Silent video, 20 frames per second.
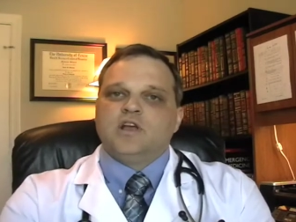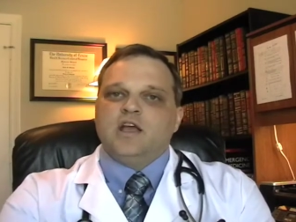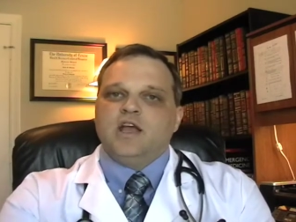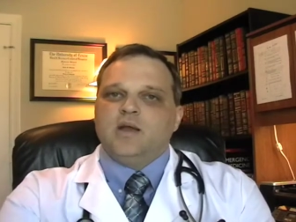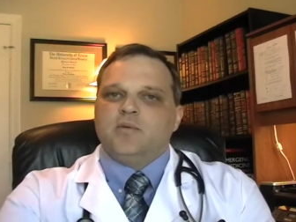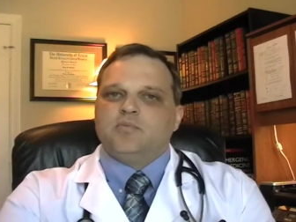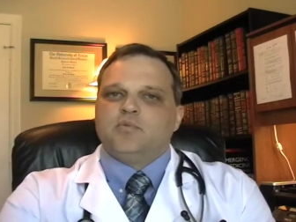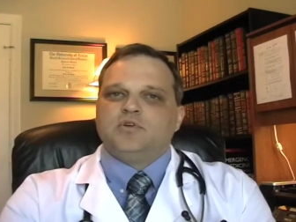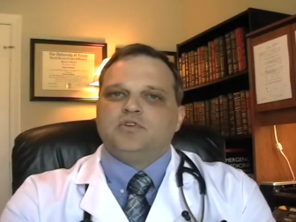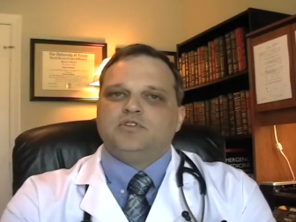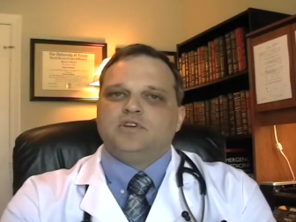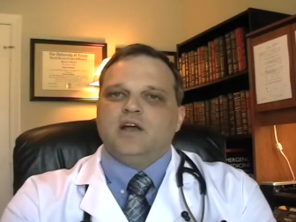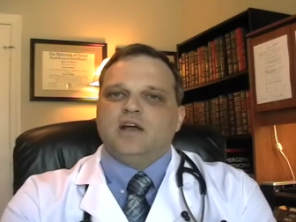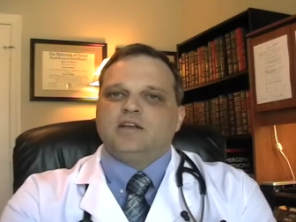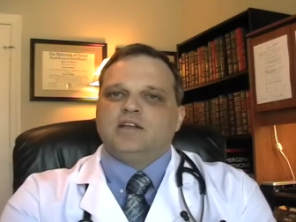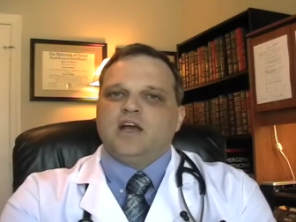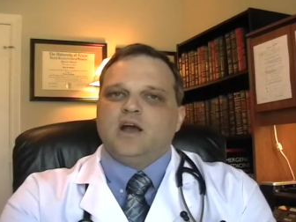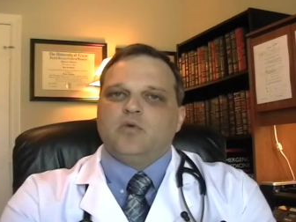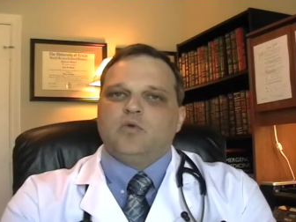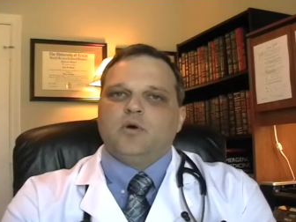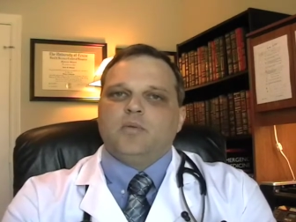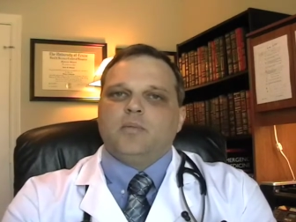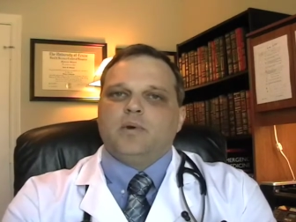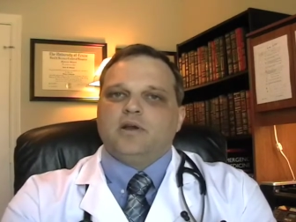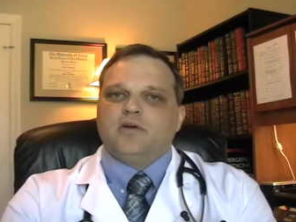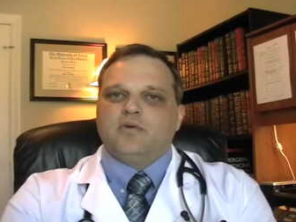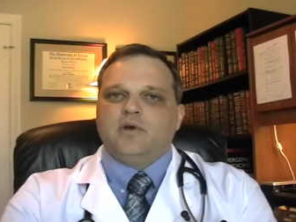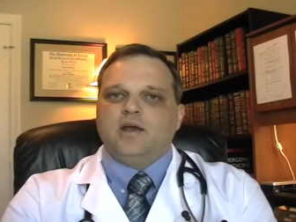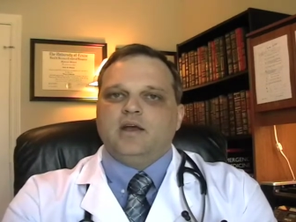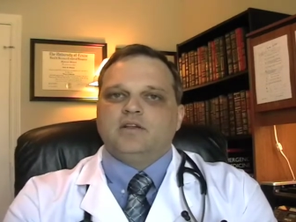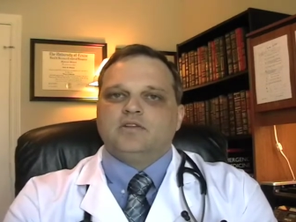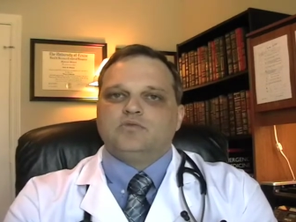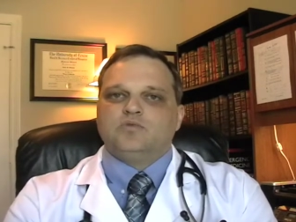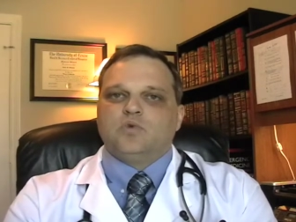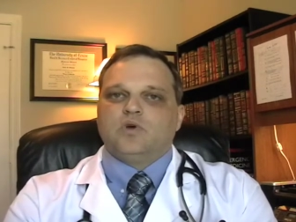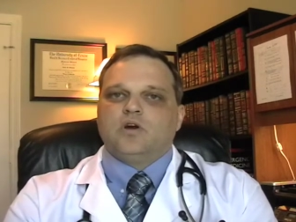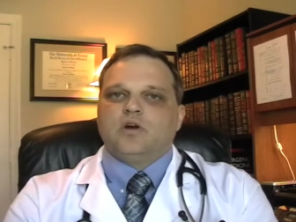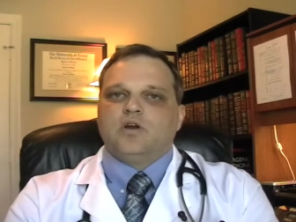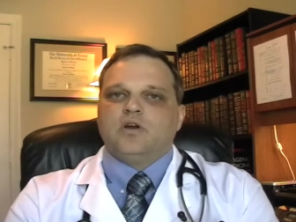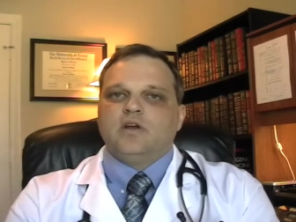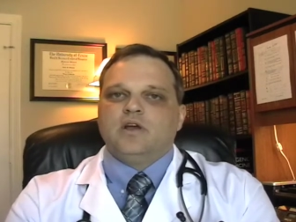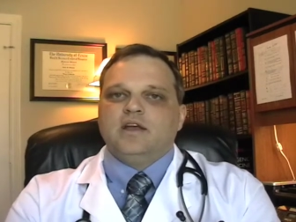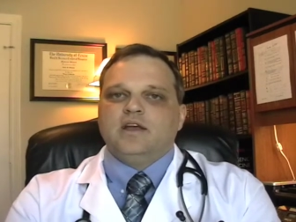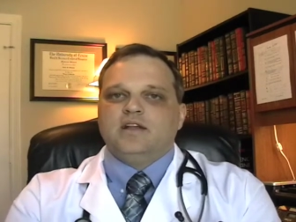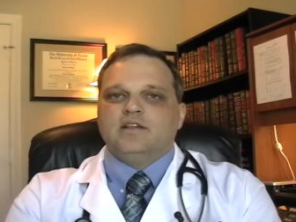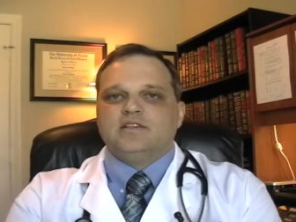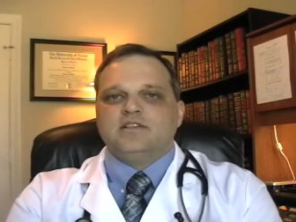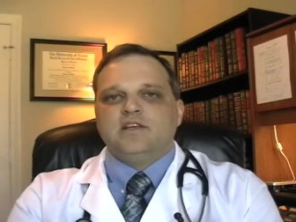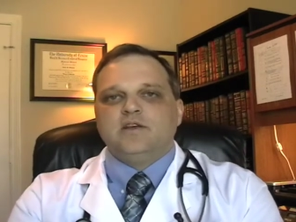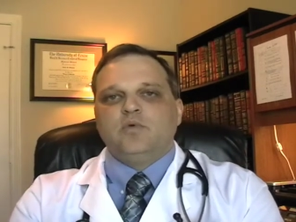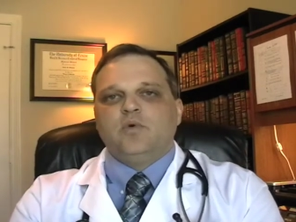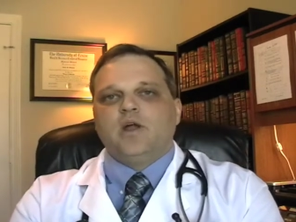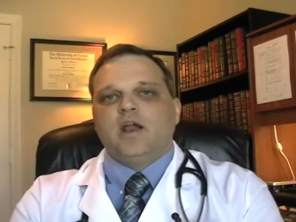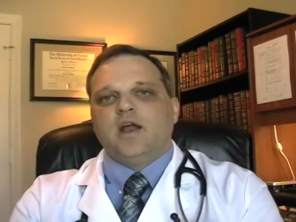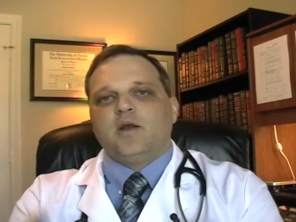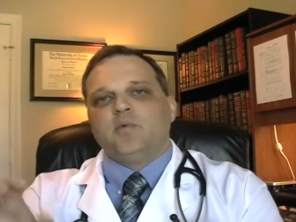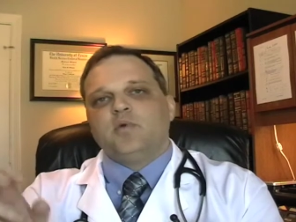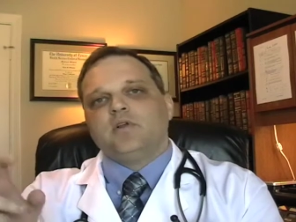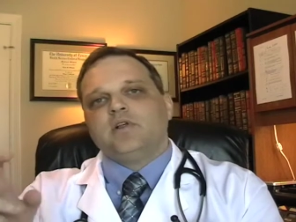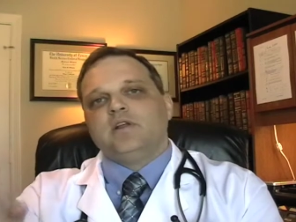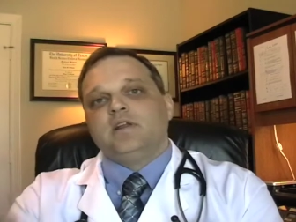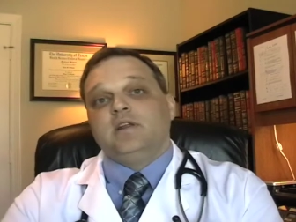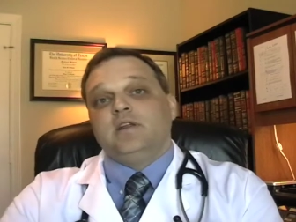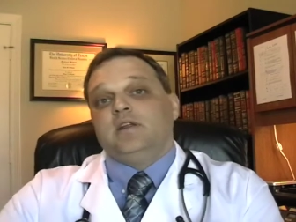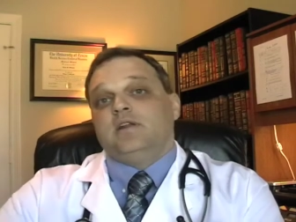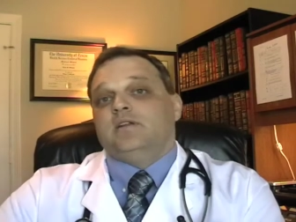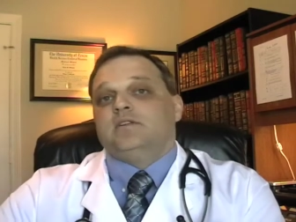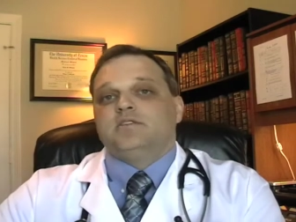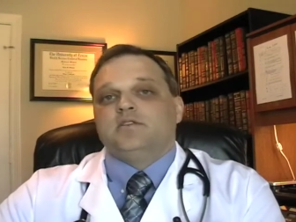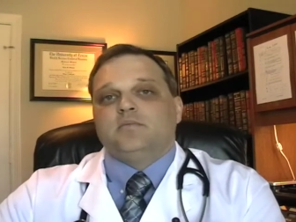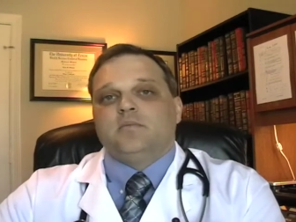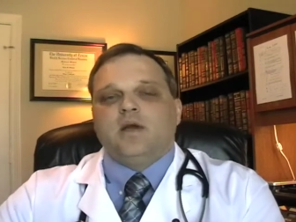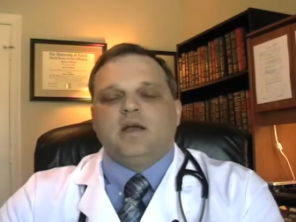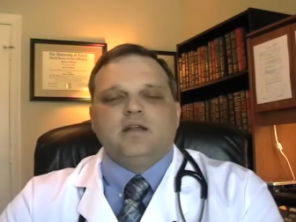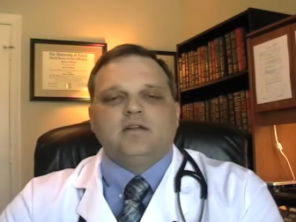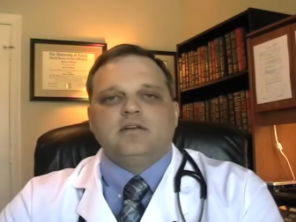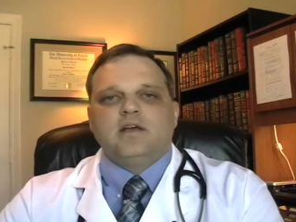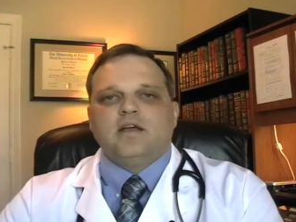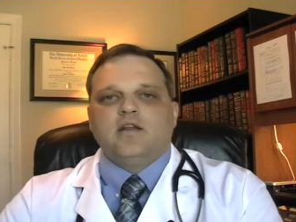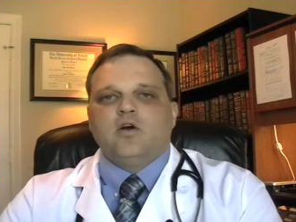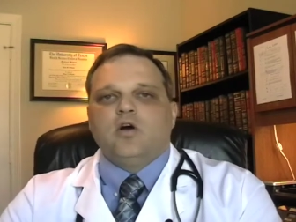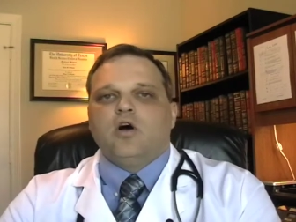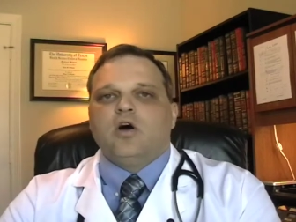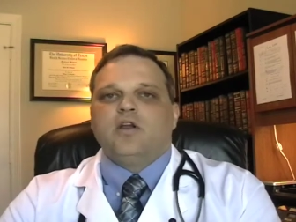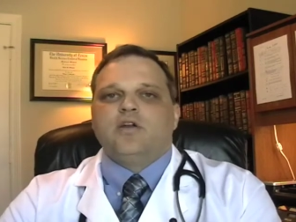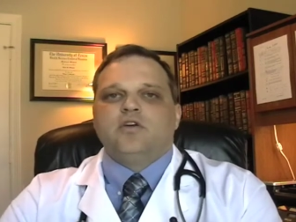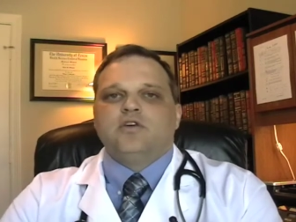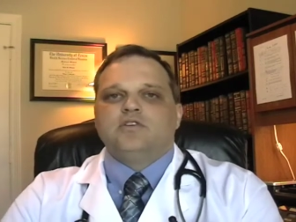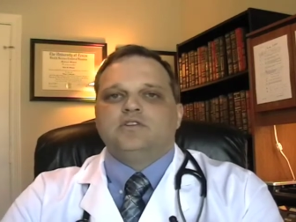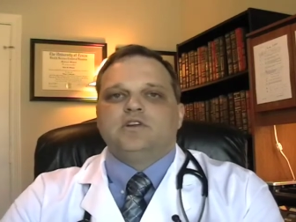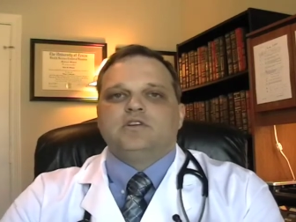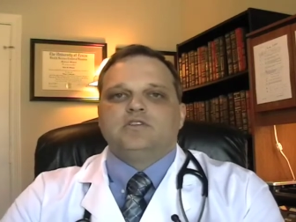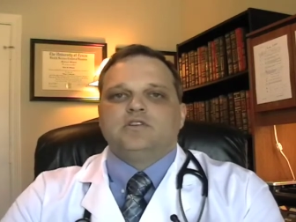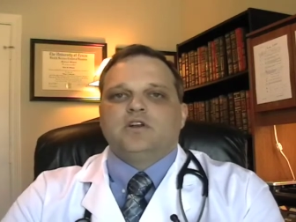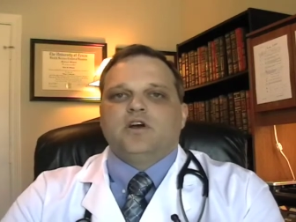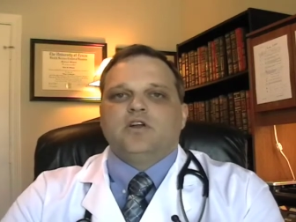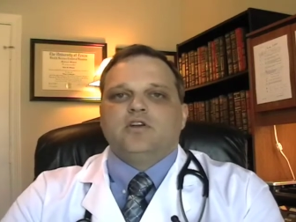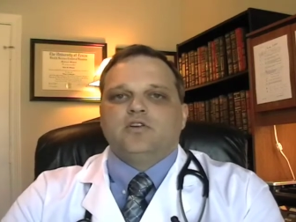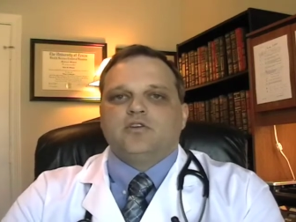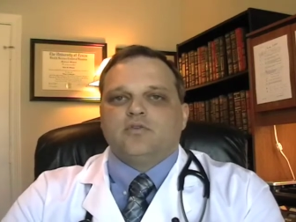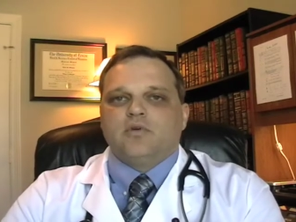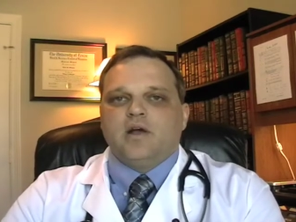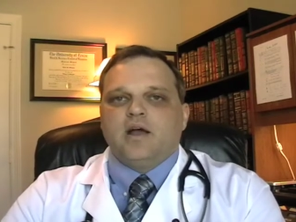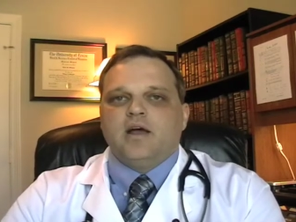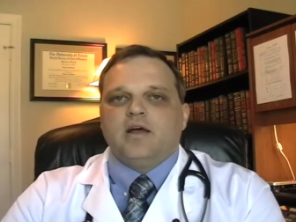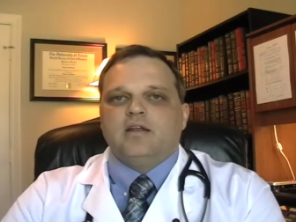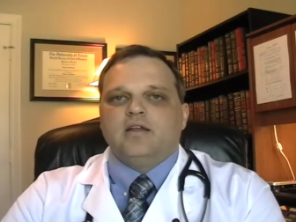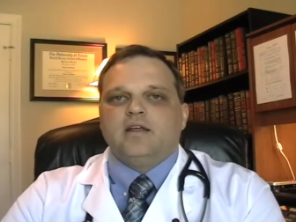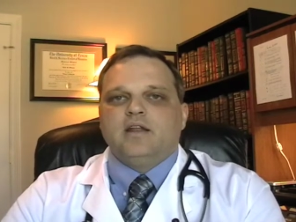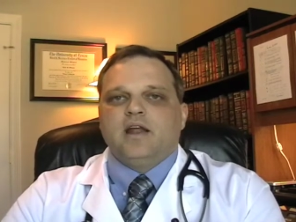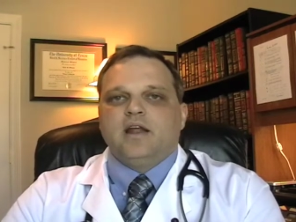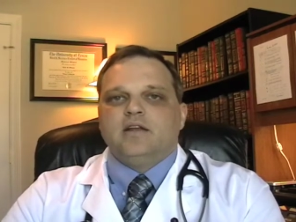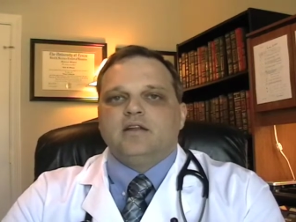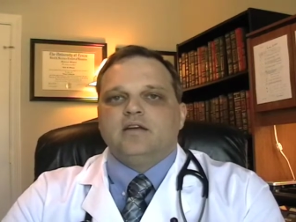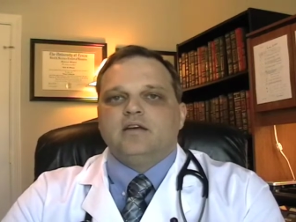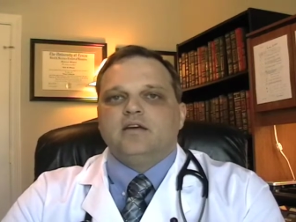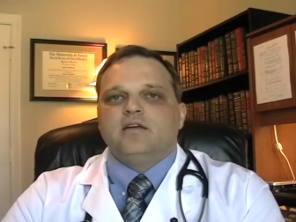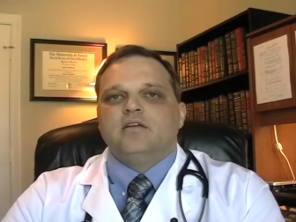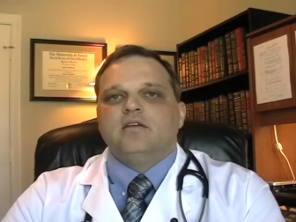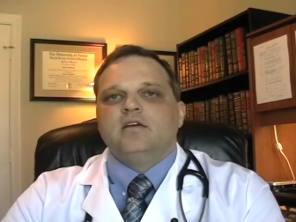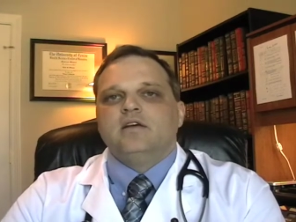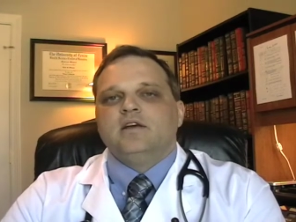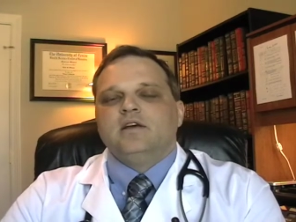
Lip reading: and project out what my grades were and see what I really needed to maintain honors as an undergrad, and I did.